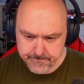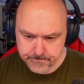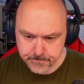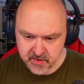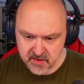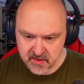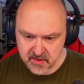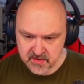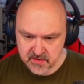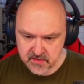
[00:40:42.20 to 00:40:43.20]

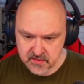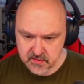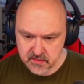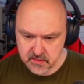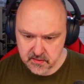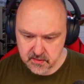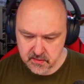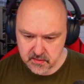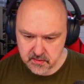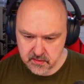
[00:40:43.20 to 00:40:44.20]

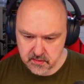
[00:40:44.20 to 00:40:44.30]
(no one is talking)